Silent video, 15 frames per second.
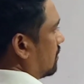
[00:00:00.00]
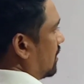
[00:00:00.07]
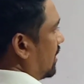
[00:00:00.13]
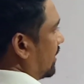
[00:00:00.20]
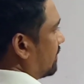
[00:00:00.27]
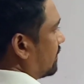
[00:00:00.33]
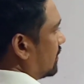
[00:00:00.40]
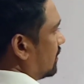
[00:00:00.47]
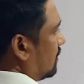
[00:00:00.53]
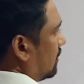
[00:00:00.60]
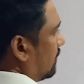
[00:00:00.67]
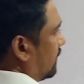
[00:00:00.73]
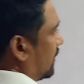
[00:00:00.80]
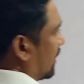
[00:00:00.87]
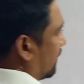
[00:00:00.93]

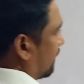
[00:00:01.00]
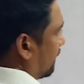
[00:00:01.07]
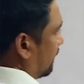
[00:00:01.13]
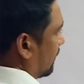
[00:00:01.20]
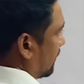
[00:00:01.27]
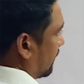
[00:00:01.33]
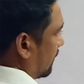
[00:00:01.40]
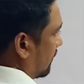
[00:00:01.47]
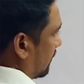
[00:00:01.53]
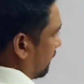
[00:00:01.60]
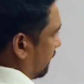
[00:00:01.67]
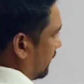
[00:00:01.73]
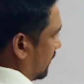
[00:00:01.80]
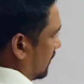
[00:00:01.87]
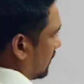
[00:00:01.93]
I1 we have
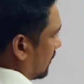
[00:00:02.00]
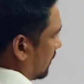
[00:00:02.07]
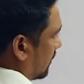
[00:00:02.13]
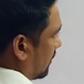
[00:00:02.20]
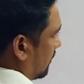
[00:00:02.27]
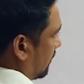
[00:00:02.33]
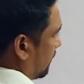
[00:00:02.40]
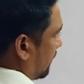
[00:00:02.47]
VA,